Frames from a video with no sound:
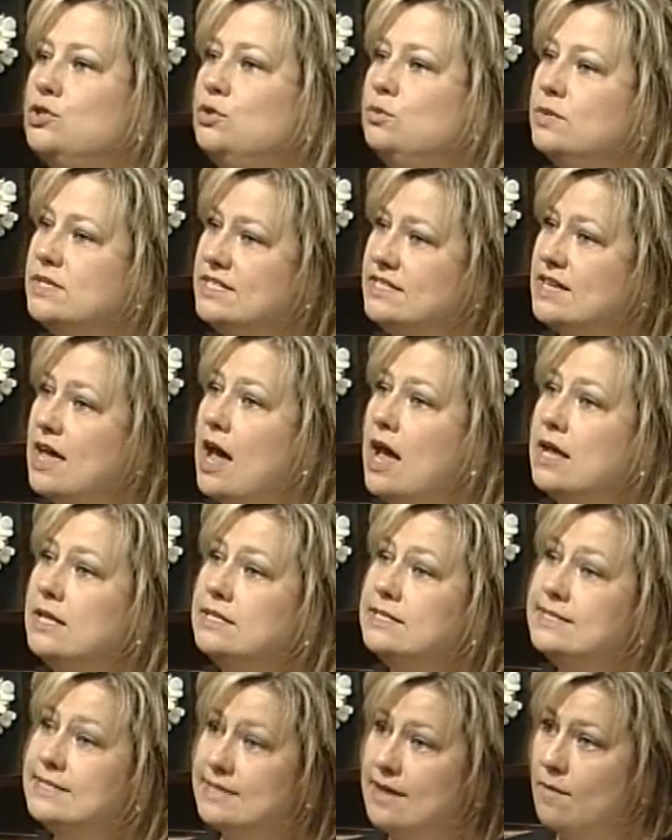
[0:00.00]
to
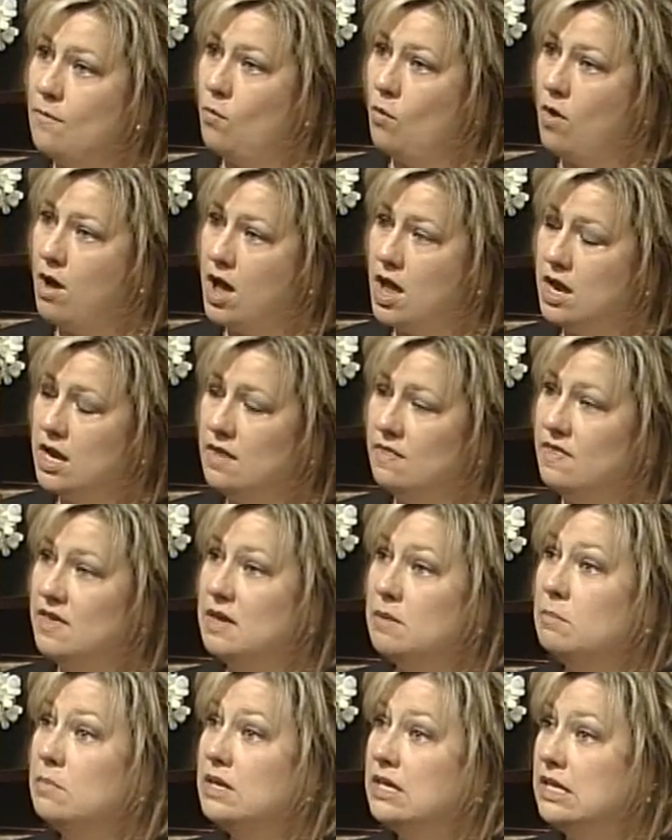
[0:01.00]
assign someone
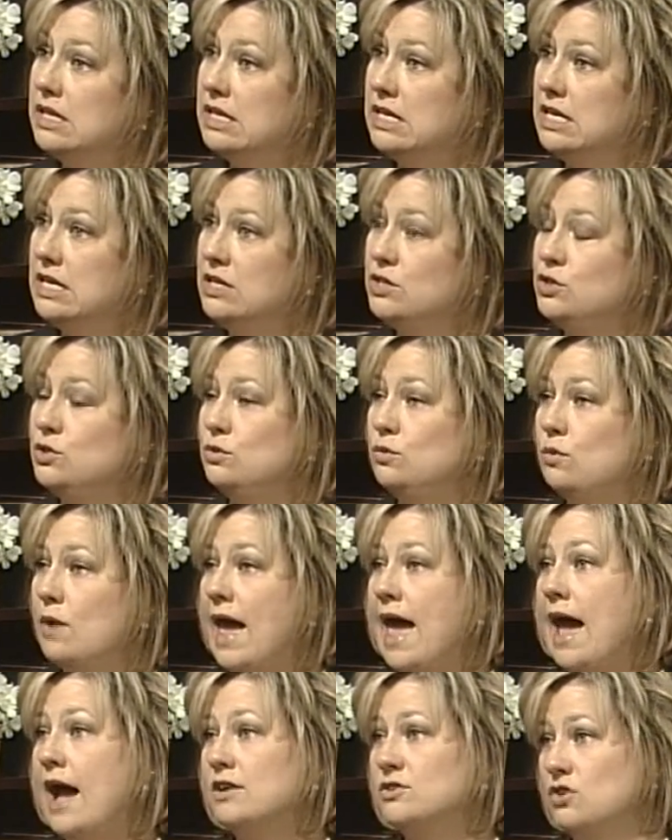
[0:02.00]
the ability to
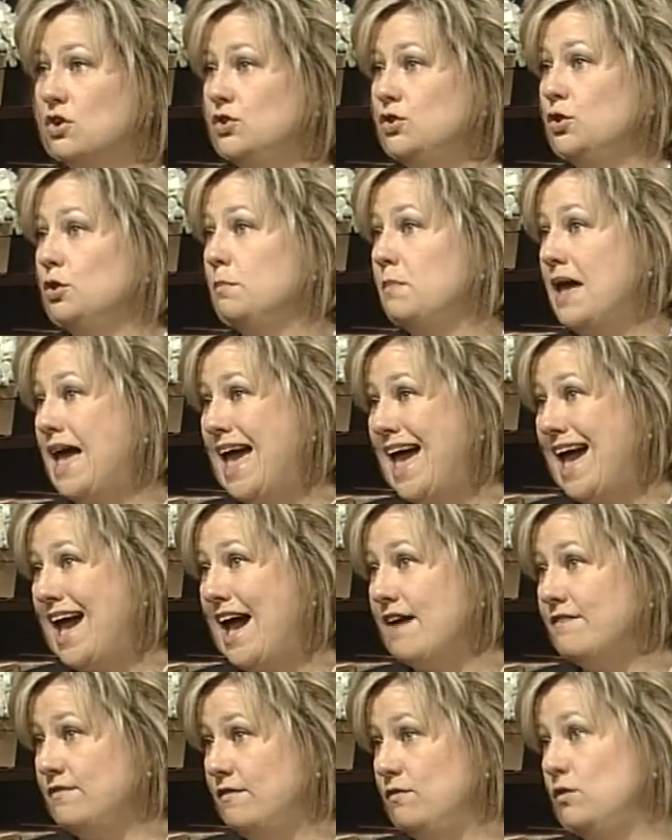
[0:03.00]
act on your
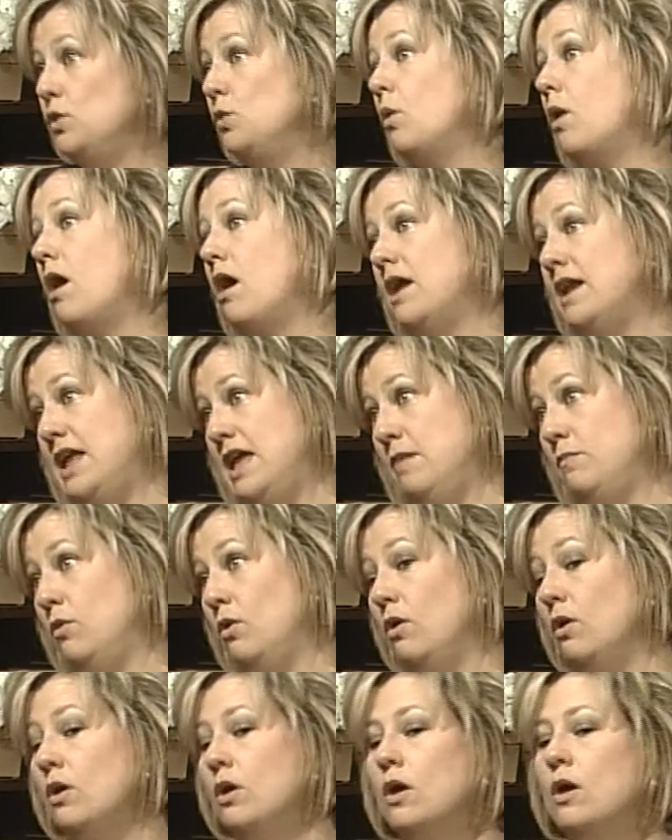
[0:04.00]
behalf if you are
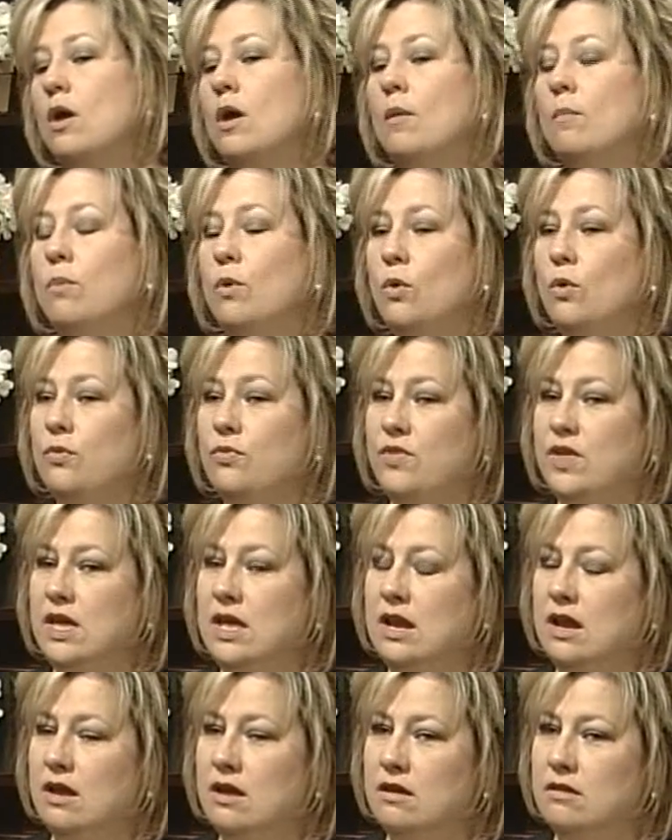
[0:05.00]
unable, both
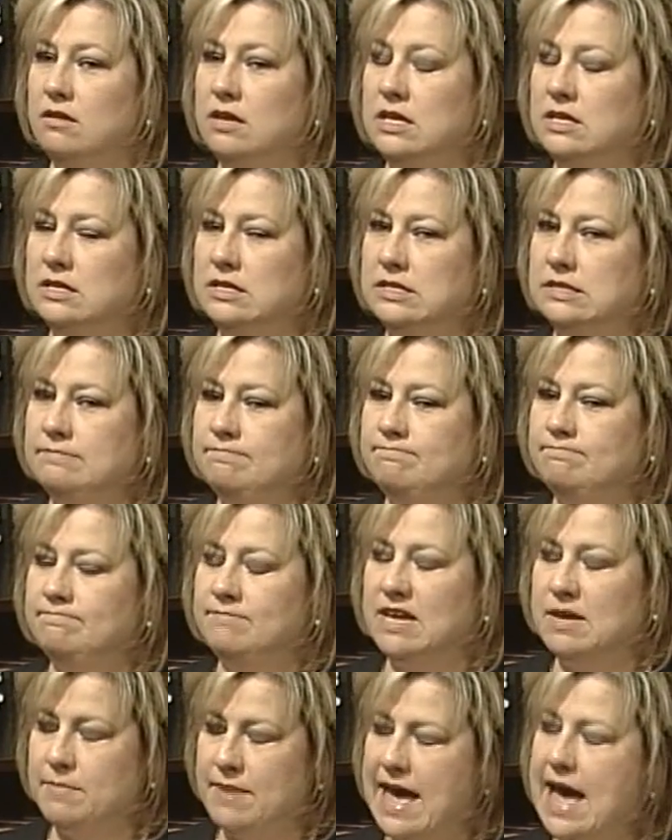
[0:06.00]
in a
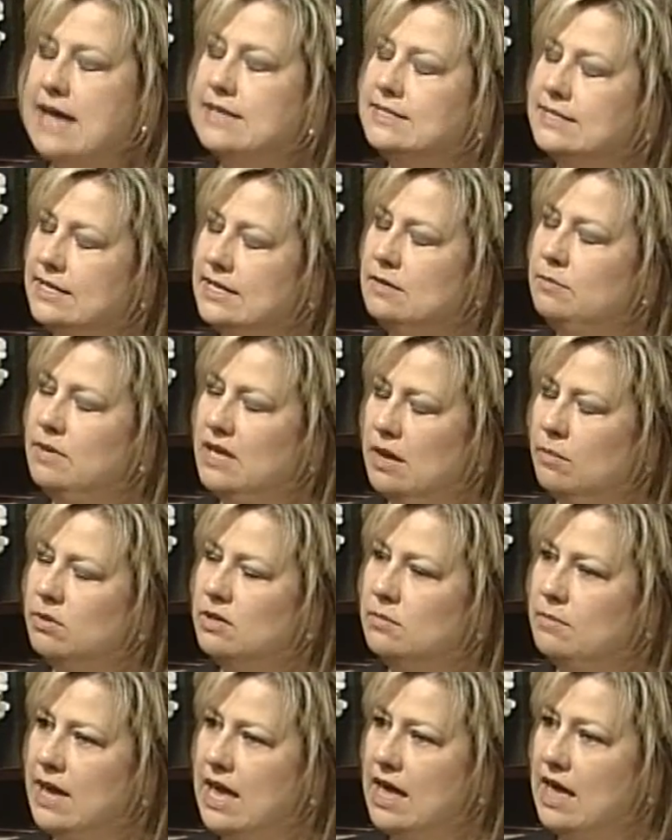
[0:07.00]
capacity to be able
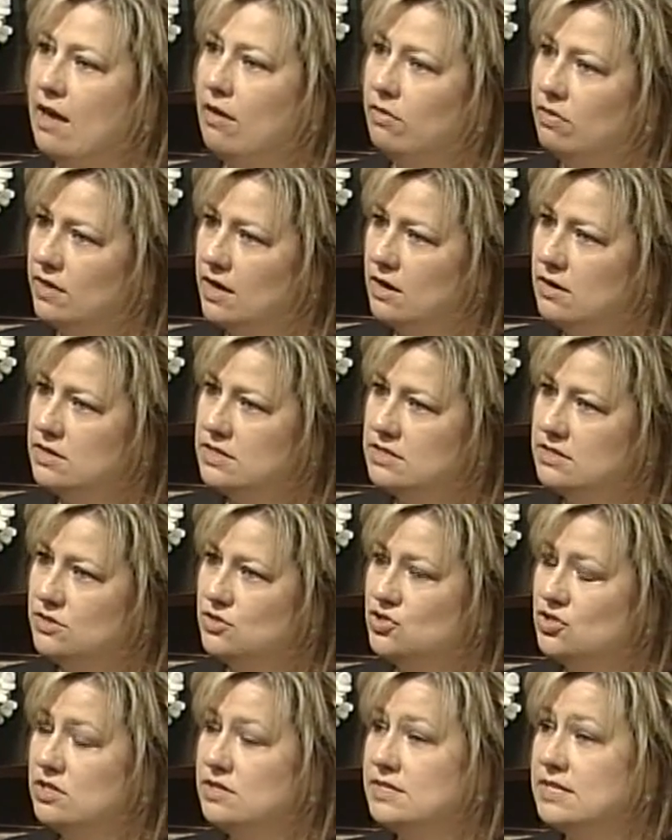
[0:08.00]
to make healthcare
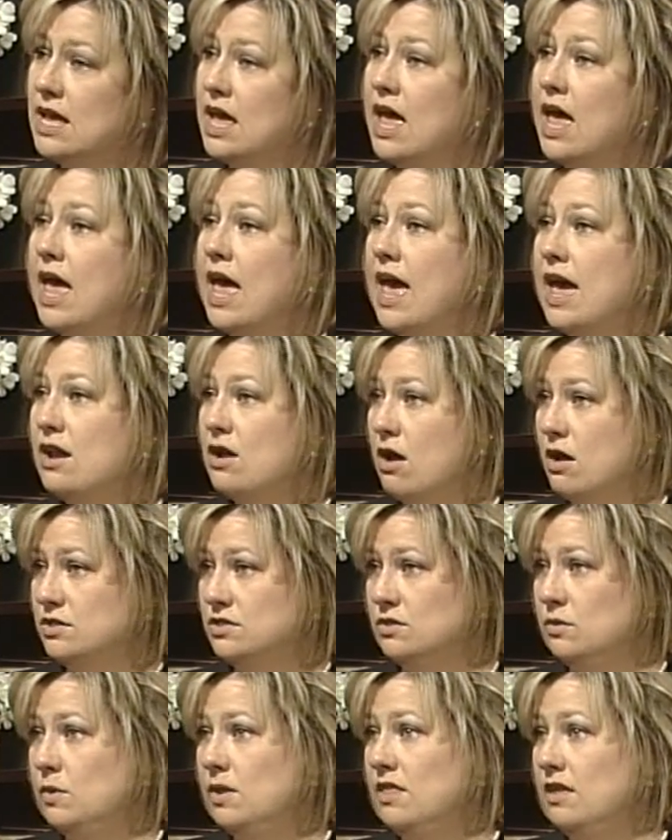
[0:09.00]
decisions, and
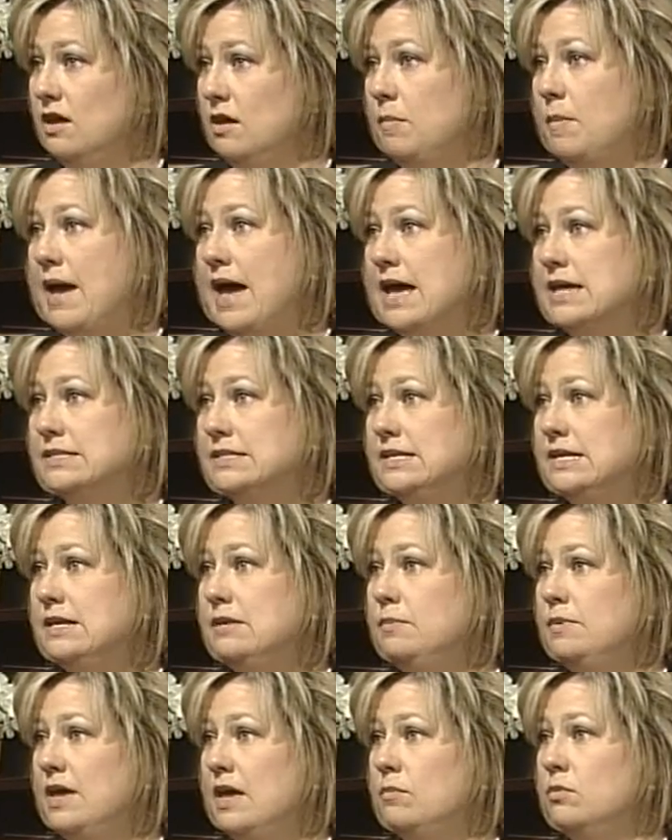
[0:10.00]
also in the capacity
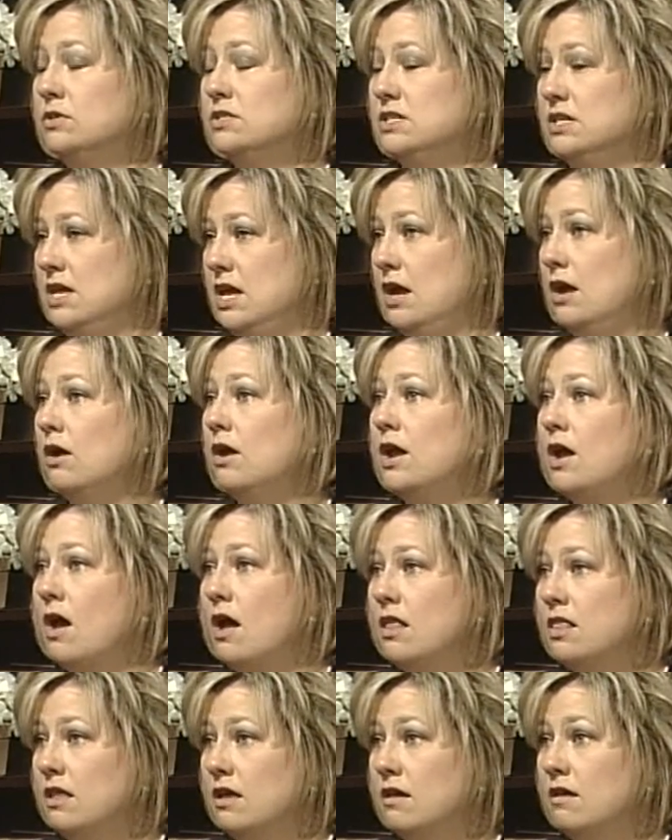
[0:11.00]
to be able to carry
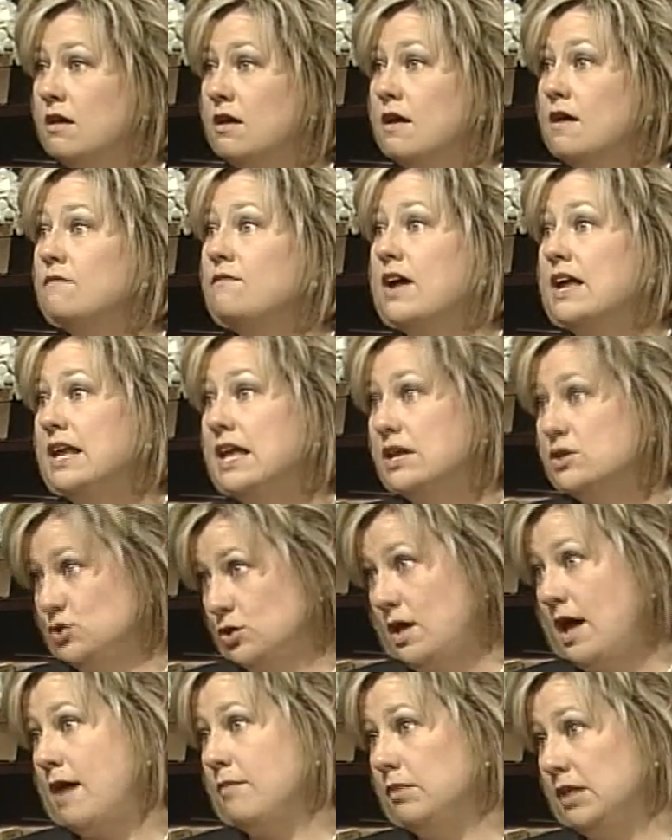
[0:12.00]
on the
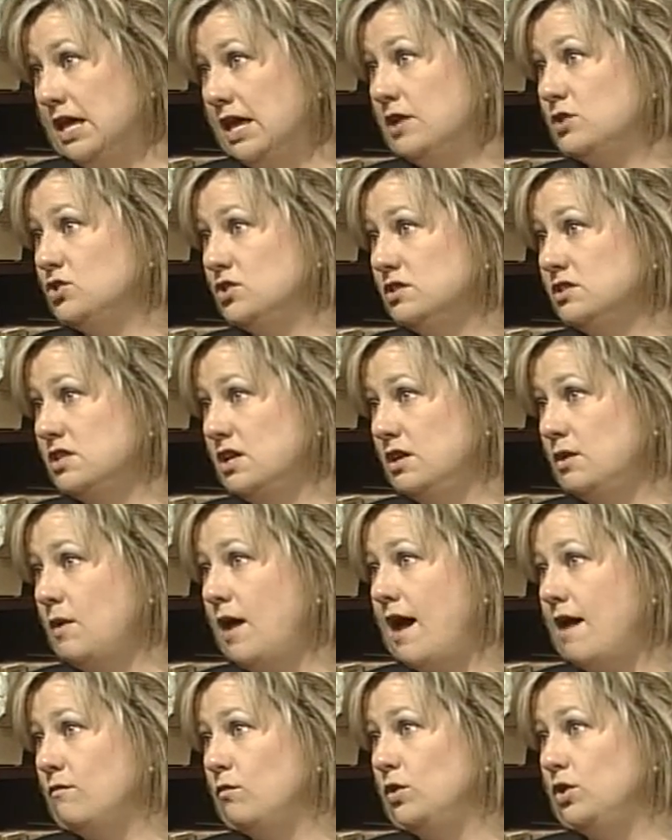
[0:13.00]
financial obligations that you
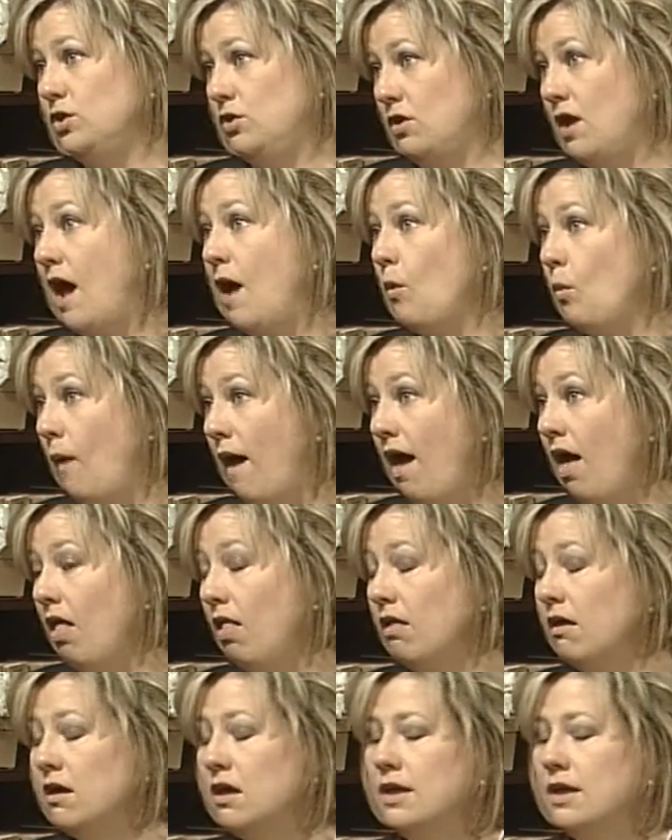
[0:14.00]
have when you're not well.